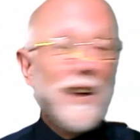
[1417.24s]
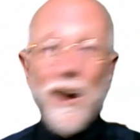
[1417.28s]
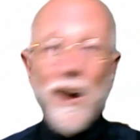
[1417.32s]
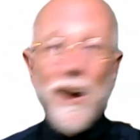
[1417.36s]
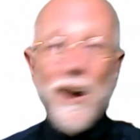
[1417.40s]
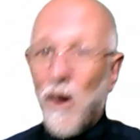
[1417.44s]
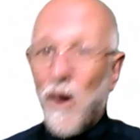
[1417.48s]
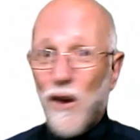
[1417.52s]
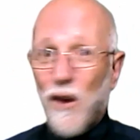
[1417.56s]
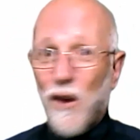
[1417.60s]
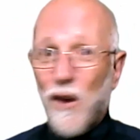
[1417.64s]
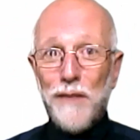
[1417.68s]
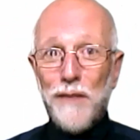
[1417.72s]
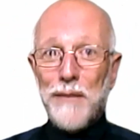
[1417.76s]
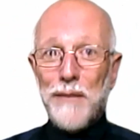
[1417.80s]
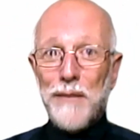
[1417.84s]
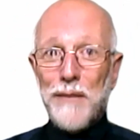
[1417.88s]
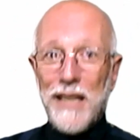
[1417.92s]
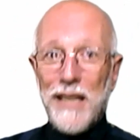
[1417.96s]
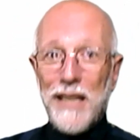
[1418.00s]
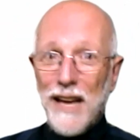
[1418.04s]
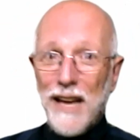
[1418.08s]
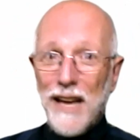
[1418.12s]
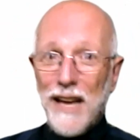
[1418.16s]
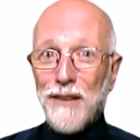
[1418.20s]
all the
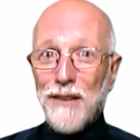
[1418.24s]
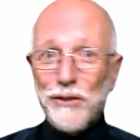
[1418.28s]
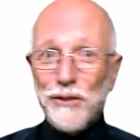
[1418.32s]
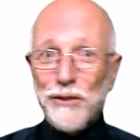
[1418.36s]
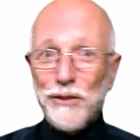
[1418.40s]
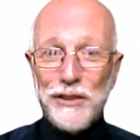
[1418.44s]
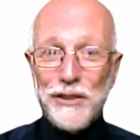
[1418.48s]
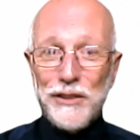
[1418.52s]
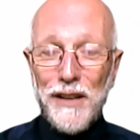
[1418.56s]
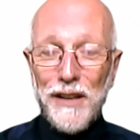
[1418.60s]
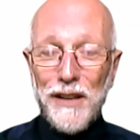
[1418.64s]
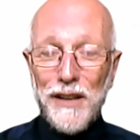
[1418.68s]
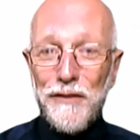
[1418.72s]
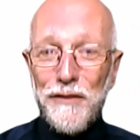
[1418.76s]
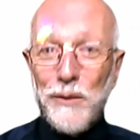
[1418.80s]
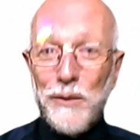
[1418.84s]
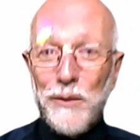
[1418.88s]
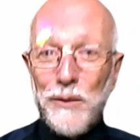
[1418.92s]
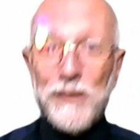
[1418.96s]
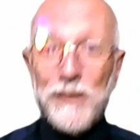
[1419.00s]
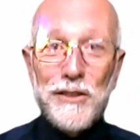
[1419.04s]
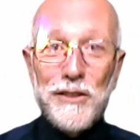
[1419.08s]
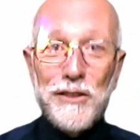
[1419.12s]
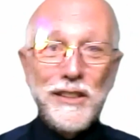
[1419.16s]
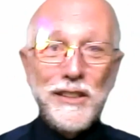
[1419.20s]
mechanical stuff of what
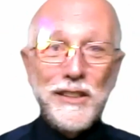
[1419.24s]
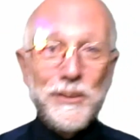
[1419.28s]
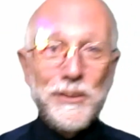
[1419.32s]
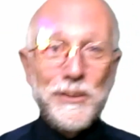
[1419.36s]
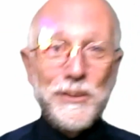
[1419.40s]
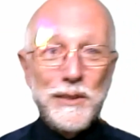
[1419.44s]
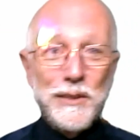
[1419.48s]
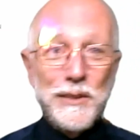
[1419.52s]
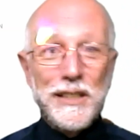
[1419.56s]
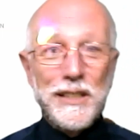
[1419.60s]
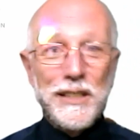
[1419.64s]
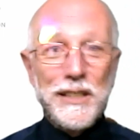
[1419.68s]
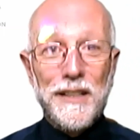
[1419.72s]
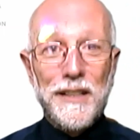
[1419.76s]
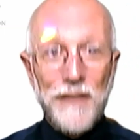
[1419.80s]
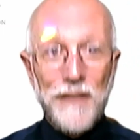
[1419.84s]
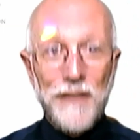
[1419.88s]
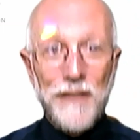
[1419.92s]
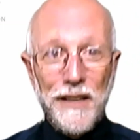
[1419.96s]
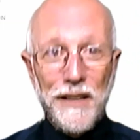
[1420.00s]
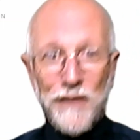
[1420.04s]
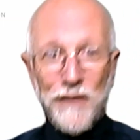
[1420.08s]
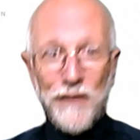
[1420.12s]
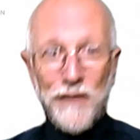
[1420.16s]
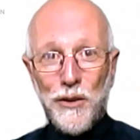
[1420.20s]
goes into a TV
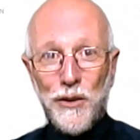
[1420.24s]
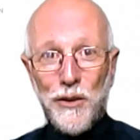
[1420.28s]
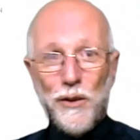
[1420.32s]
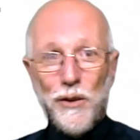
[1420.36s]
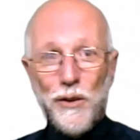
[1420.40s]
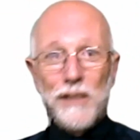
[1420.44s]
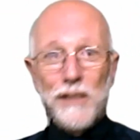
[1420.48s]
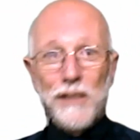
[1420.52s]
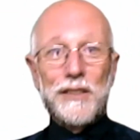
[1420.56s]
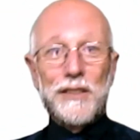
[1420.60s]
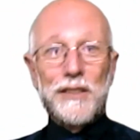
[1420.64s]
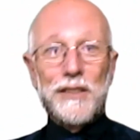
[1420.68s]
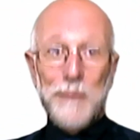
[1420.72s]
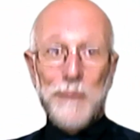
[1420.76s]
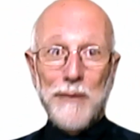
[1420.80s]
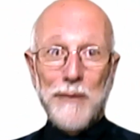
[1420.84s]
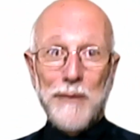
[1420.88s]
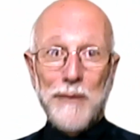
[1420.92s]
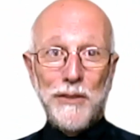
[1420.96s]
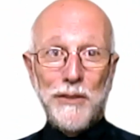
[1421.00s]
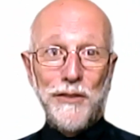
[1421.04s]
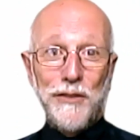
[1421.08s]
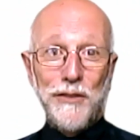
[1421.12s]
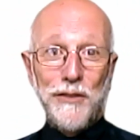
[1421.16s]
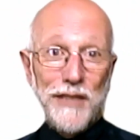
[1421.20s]
if the goal is to be able
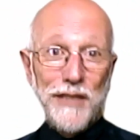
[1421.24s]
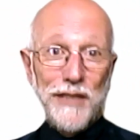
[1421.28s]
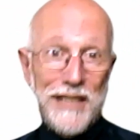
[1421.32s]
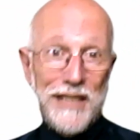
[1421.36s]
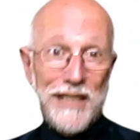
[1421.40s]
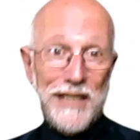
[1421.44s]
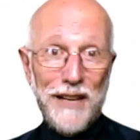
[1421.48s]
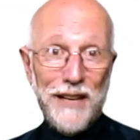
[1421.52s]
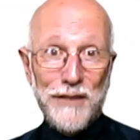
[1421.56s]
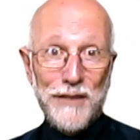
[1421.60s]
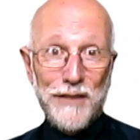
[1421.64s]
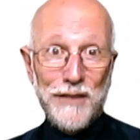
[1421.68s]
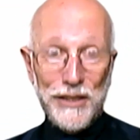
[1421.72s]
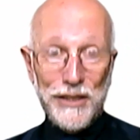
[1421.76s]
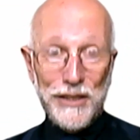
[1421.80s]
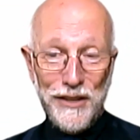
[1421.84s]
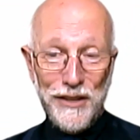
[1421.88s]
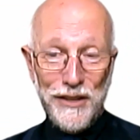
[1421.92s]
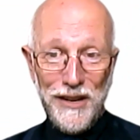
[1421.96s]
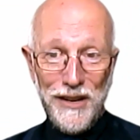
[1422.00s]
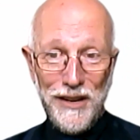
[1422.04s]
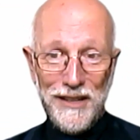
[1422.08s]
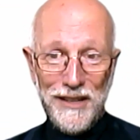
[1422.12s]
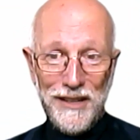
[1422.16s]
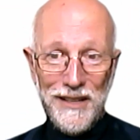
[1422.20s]
to turn the television
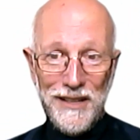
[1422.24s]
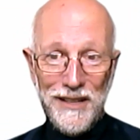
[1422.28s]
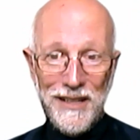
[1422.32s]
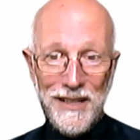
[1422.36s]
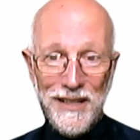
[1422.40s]
on.